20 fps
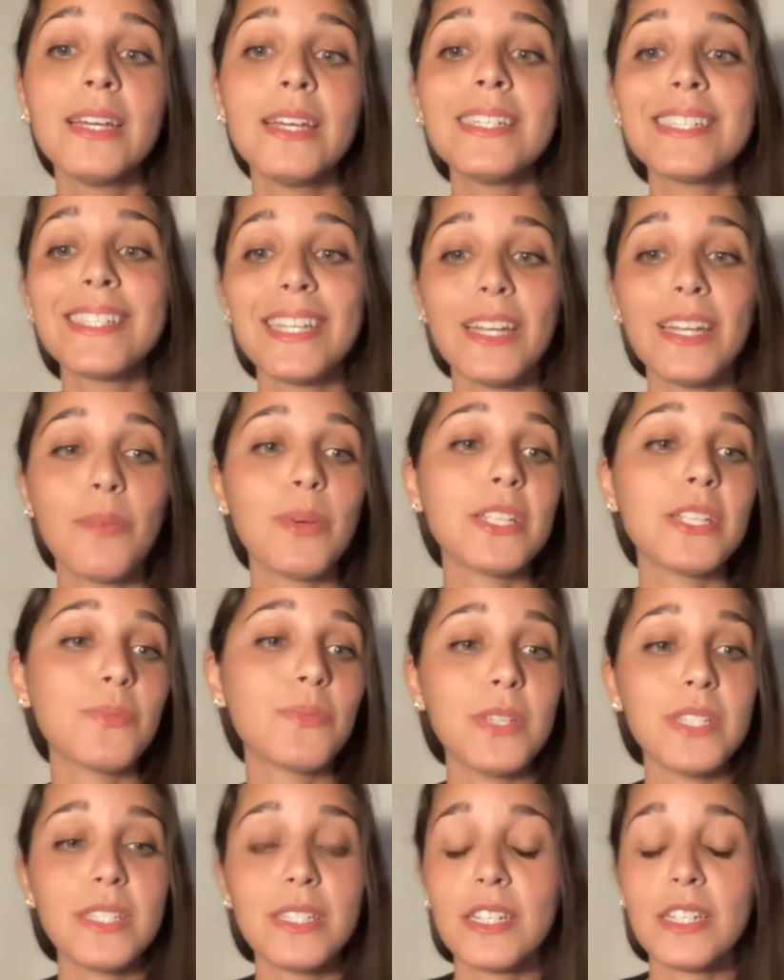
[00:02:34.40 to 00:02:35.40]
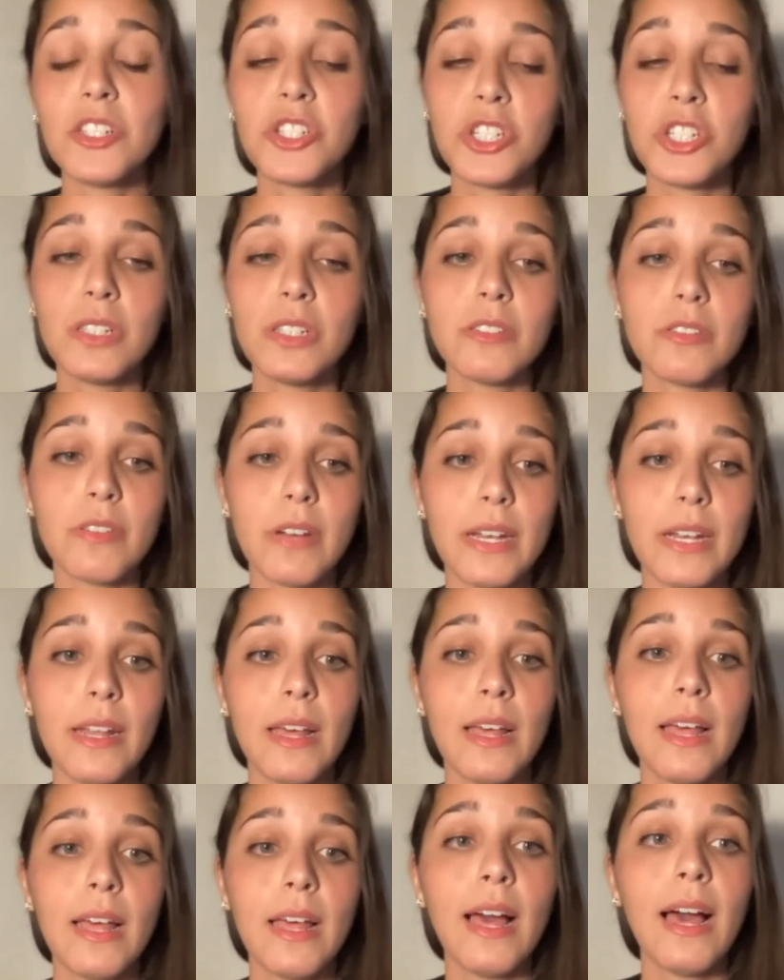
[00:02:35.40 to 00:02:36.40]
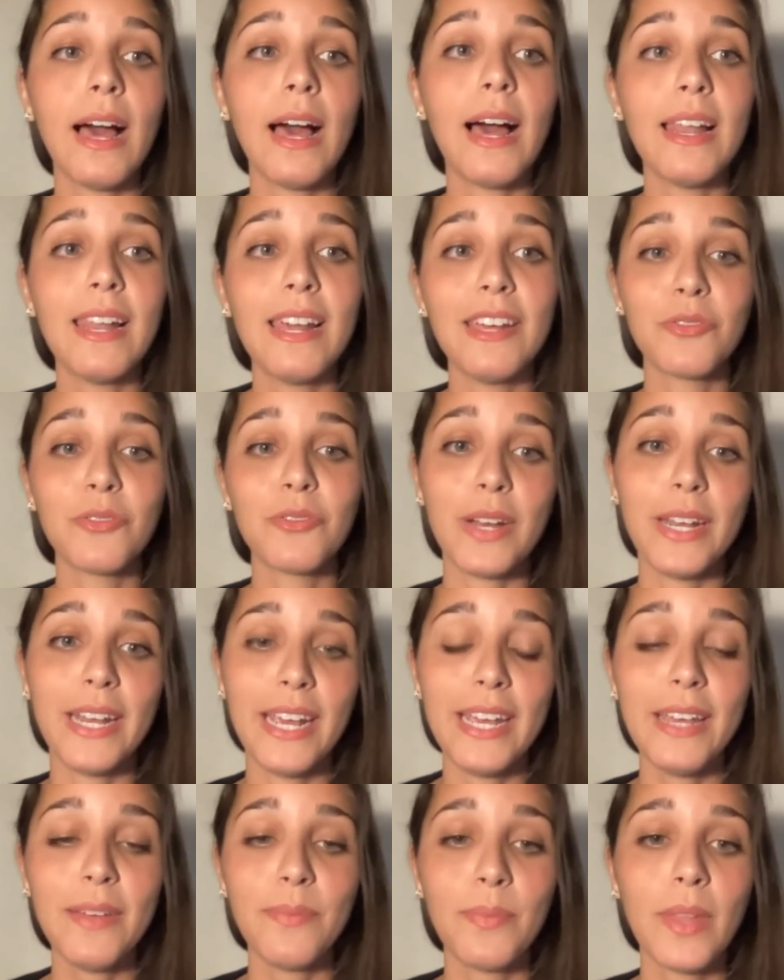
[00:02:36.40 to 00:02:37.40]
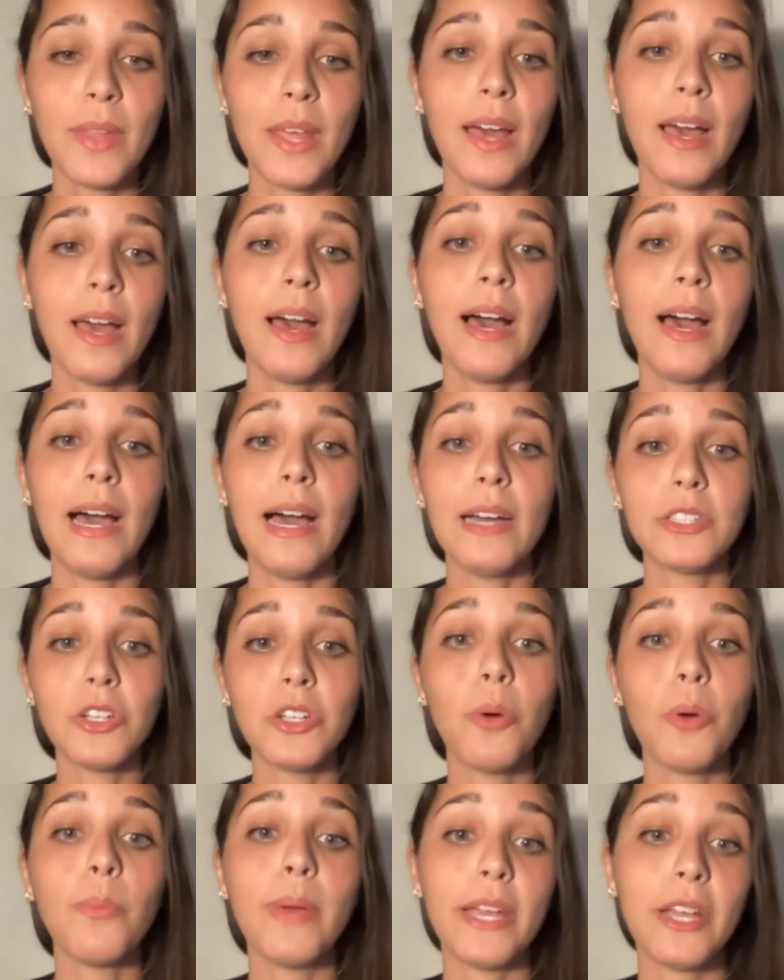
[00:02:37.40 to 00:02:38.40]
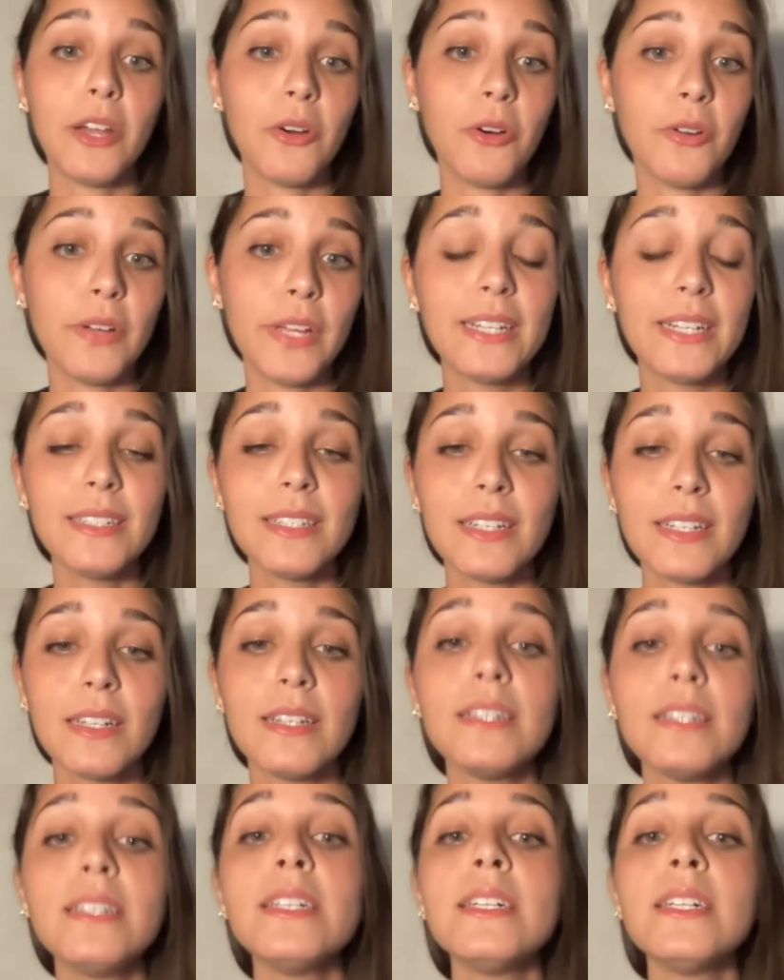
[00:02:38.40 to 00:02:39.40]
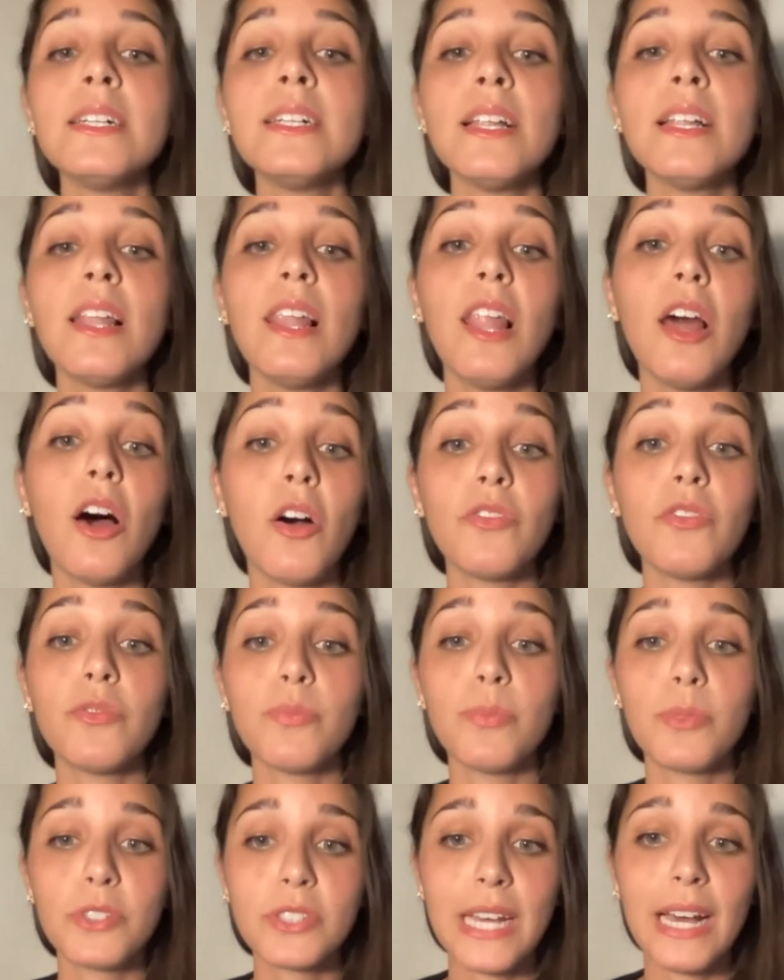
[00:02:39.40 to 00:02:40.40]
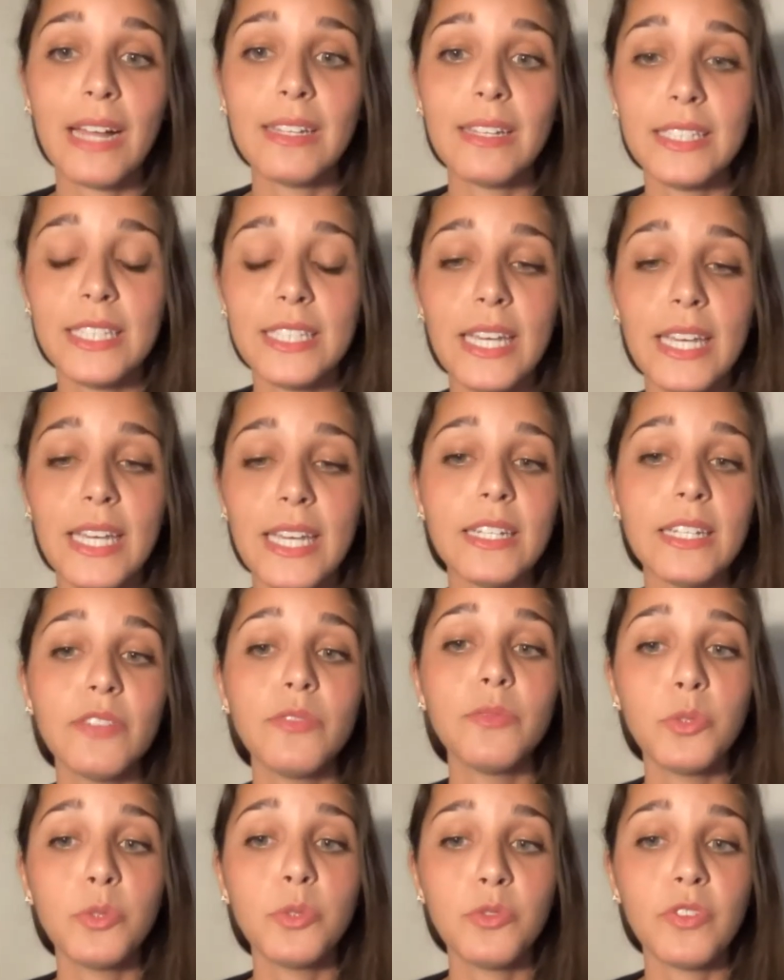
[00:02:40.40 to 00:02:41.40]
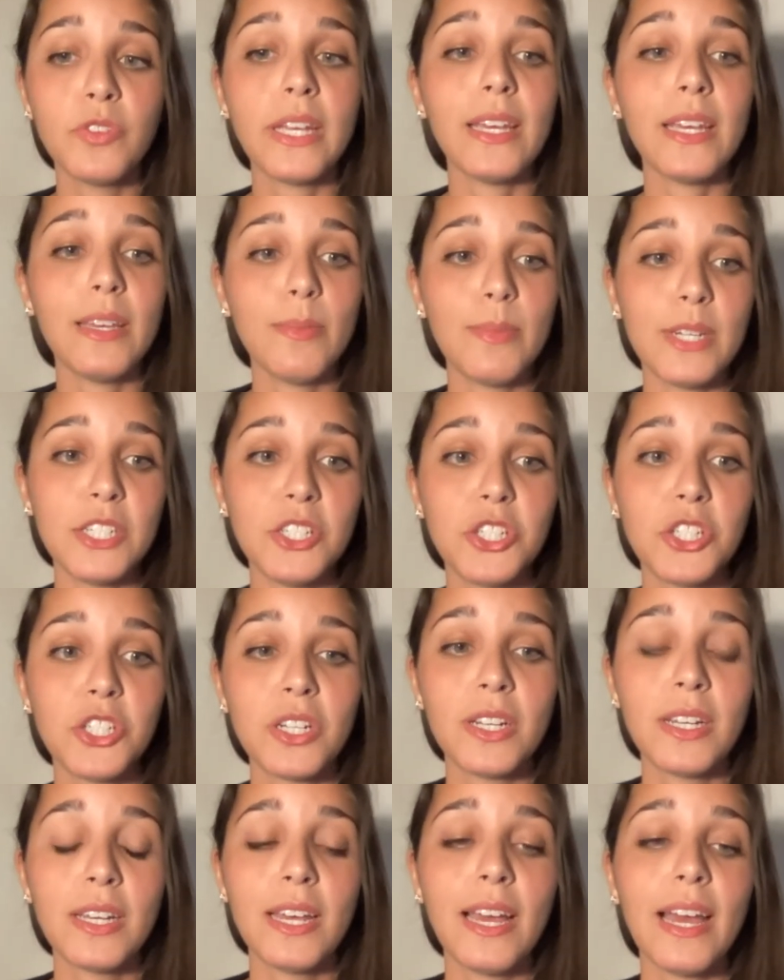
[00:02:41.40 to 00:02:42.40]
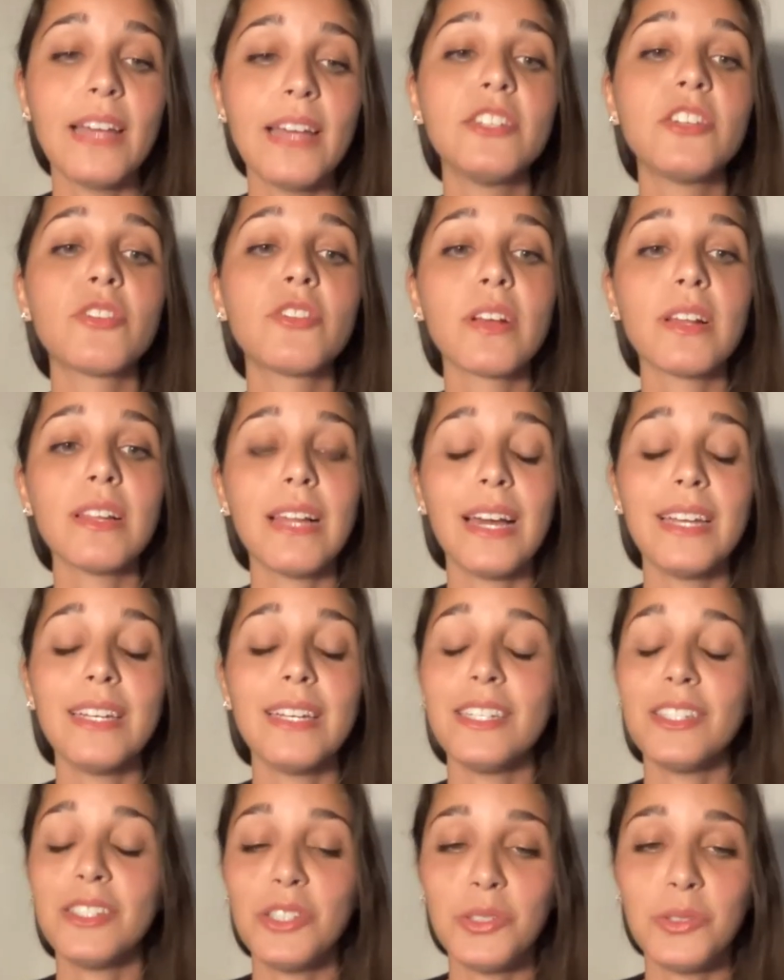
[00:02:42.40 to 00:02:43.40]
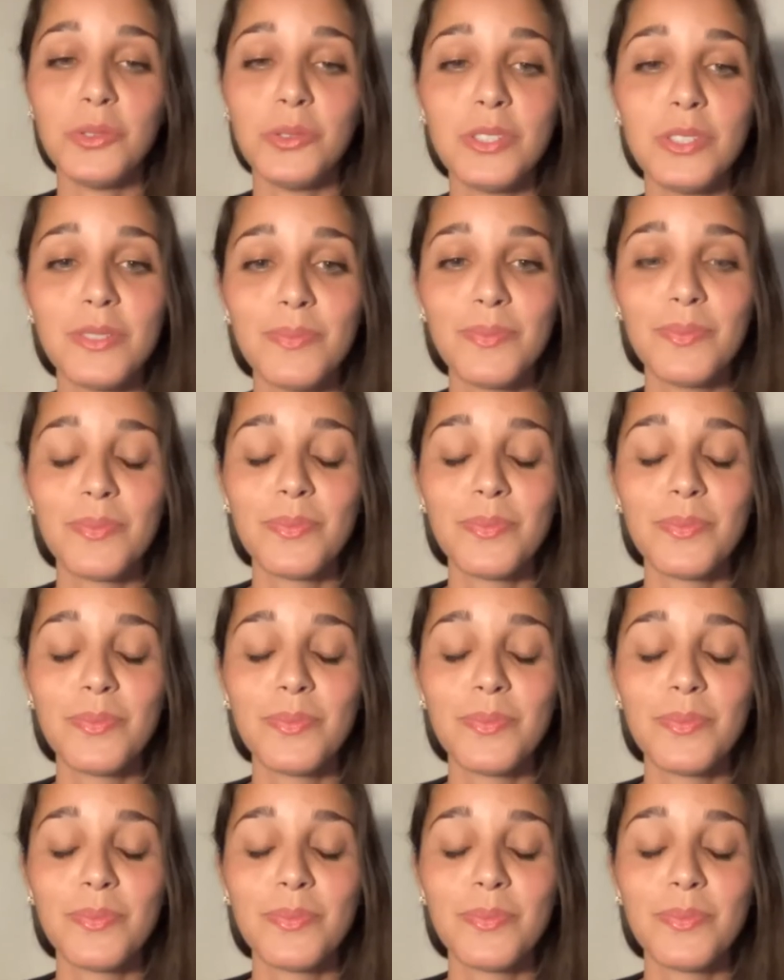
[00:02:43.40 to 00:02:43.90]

Cinema's Missing Children, Alain Resnais, Atom Egoyan, Love, Mortality and the Moving Image, and The Reclining Nude.